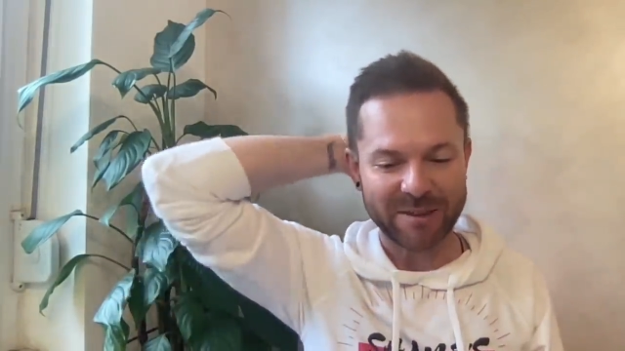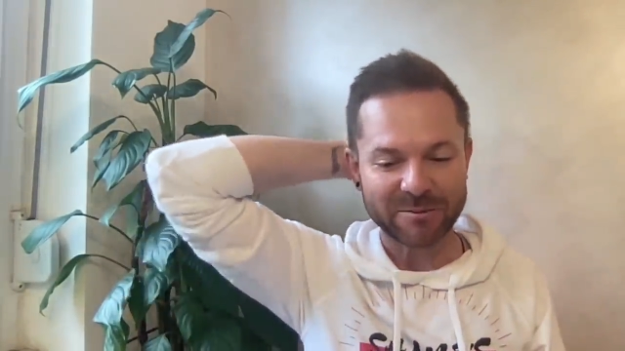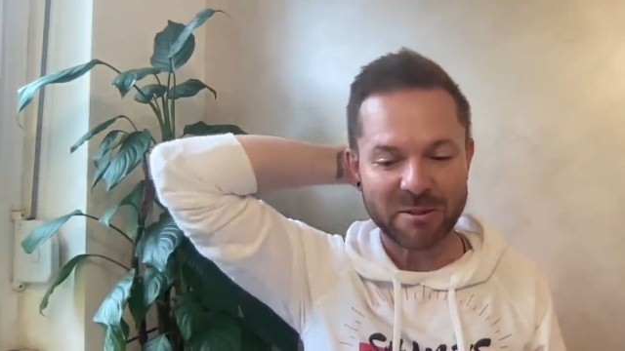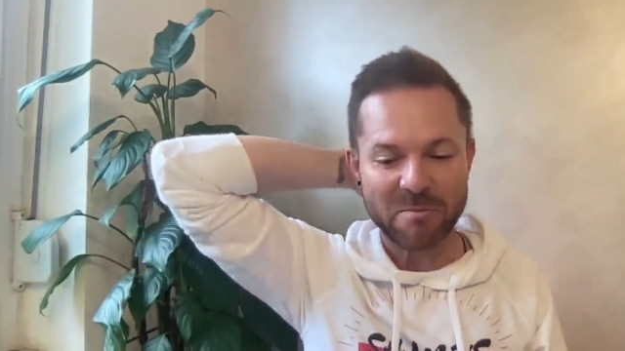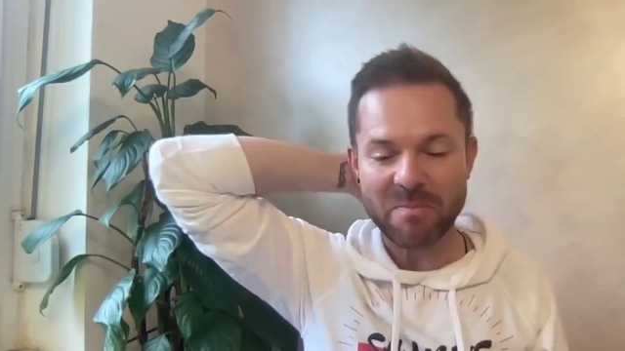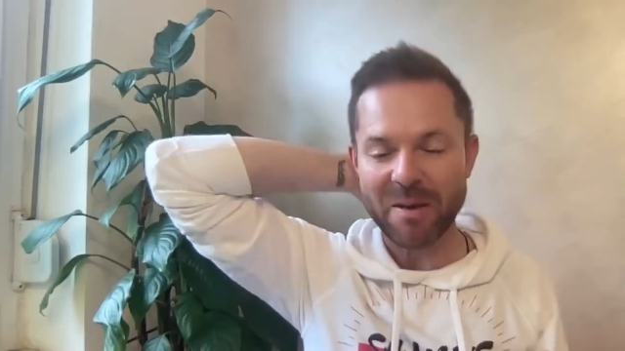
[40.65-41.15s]
It
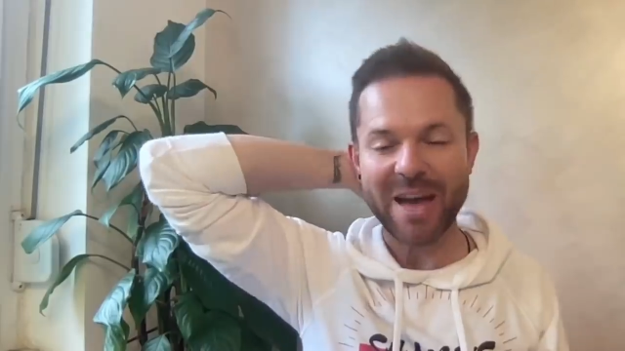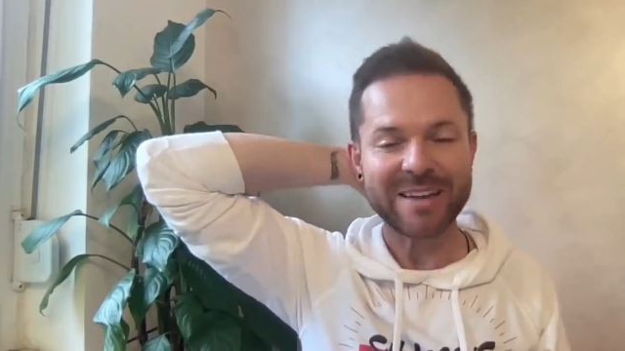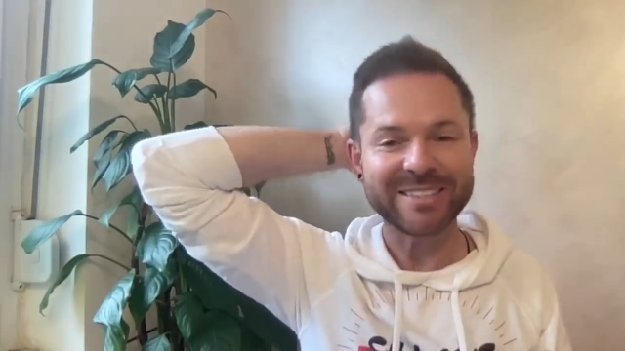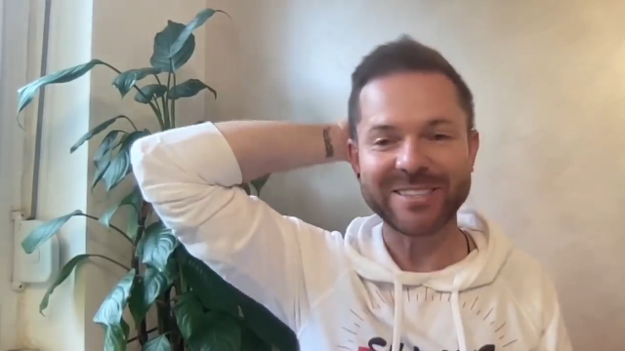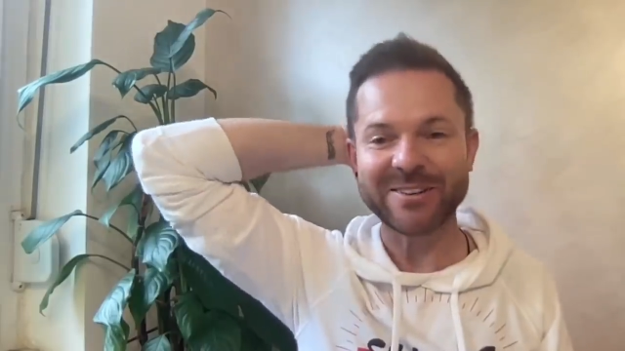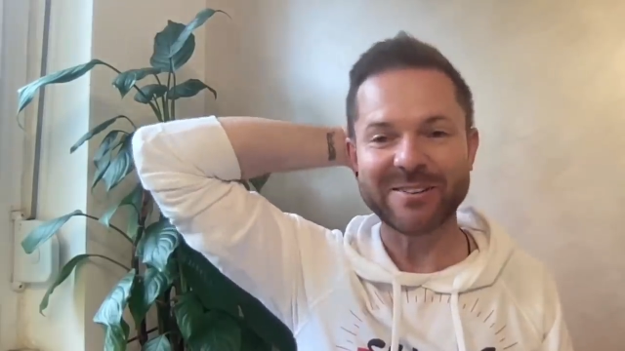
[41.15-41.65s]
was the
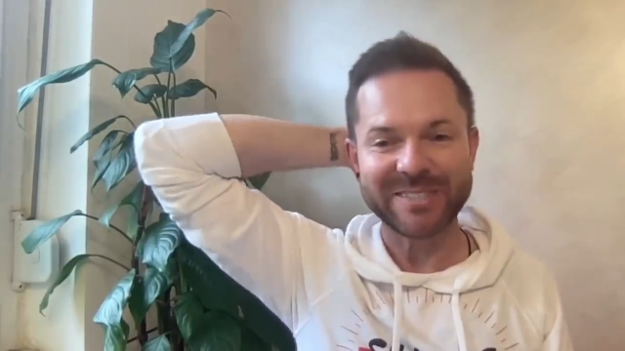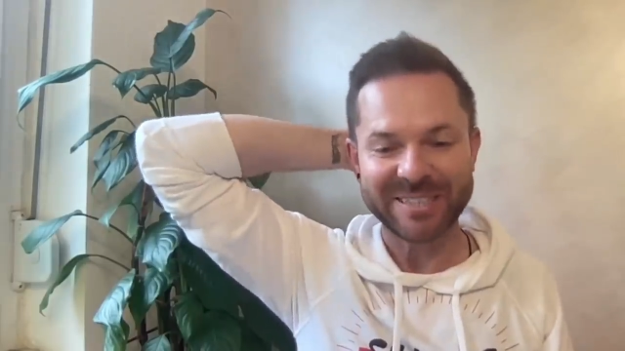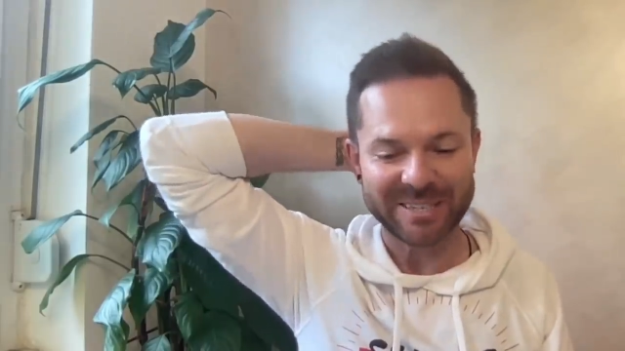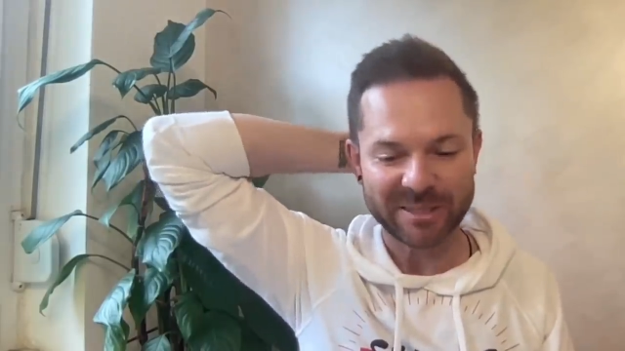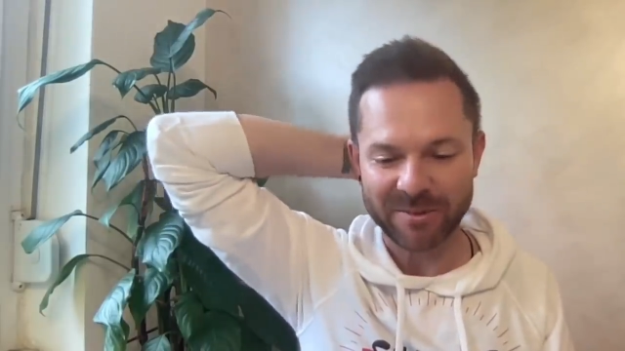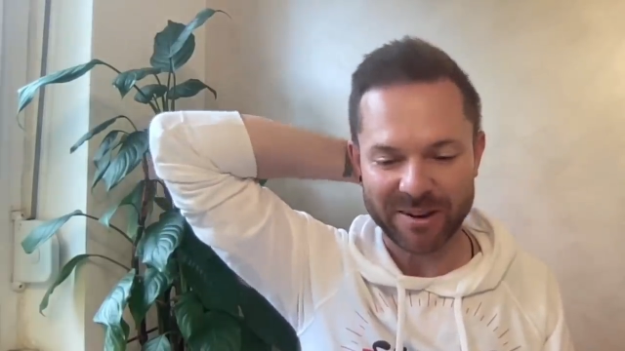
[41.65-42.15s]
best
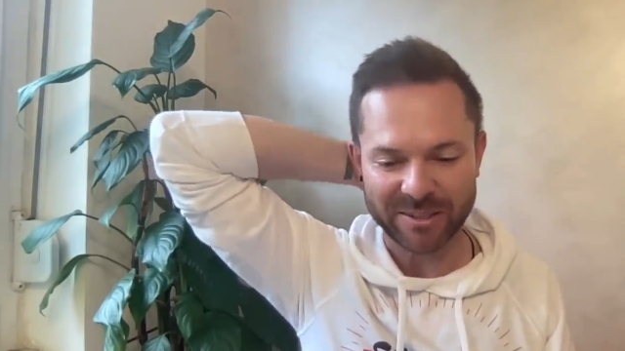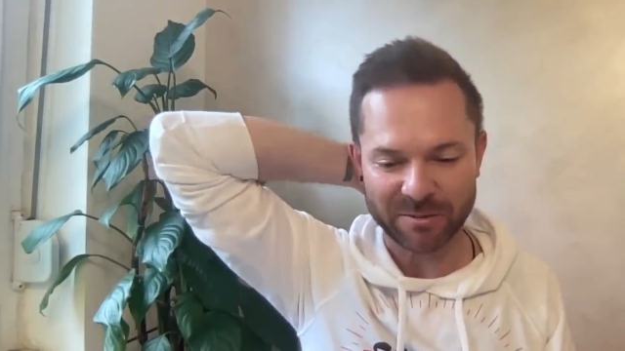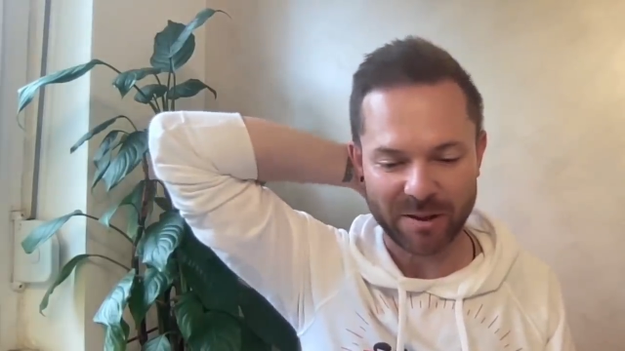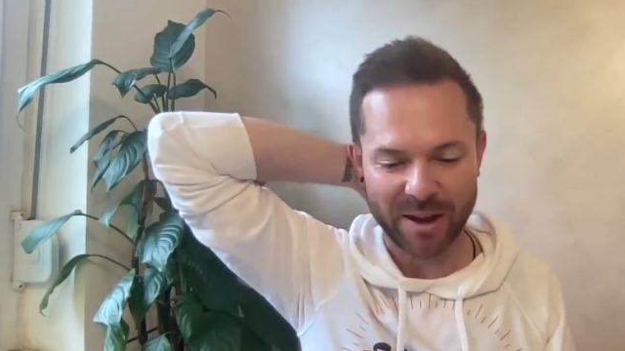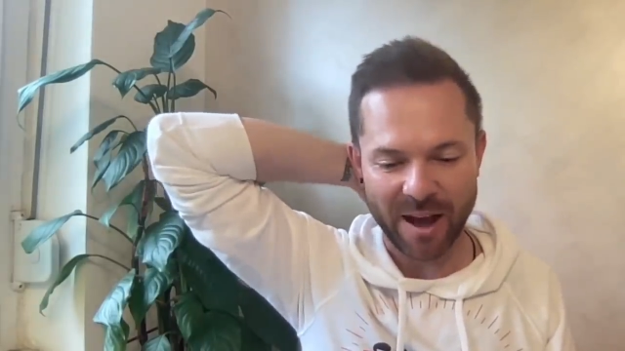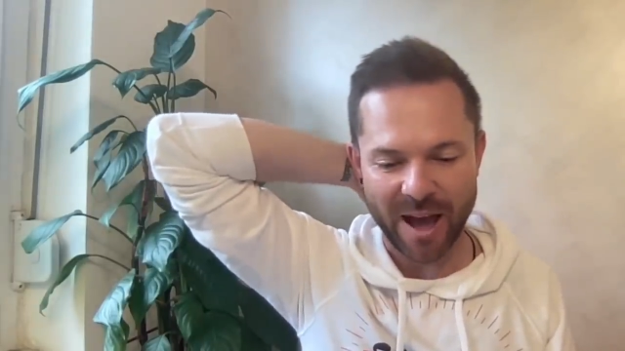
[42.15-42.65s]
Eurovision experience
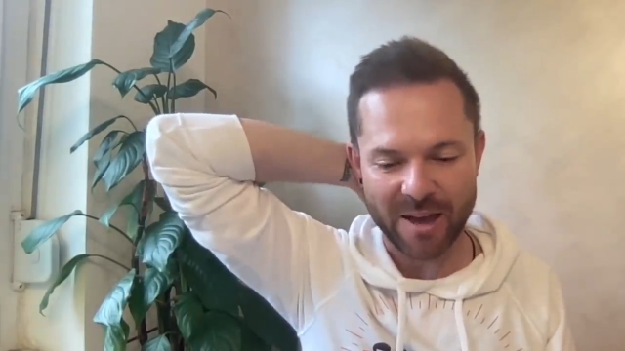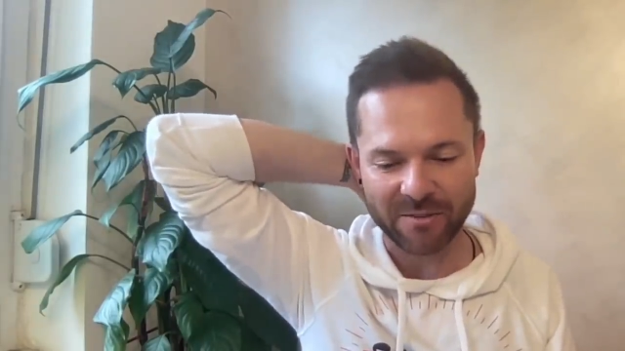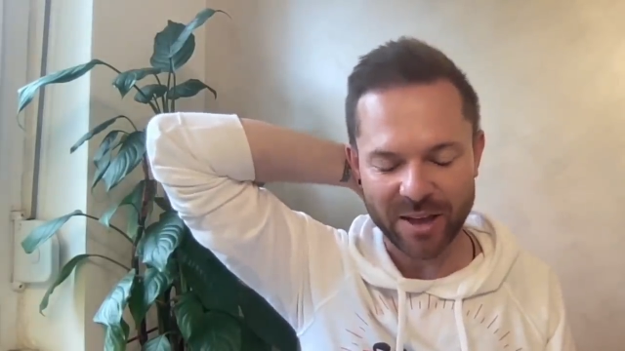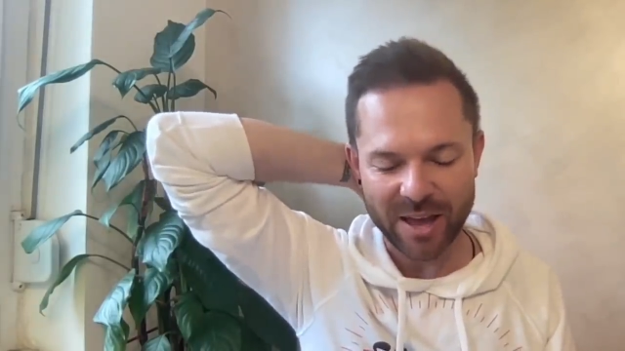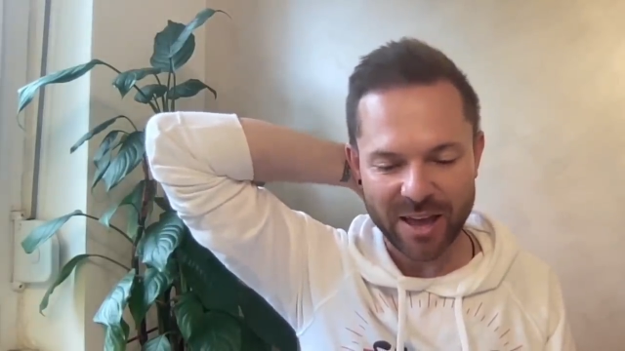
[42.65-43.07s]
of my life.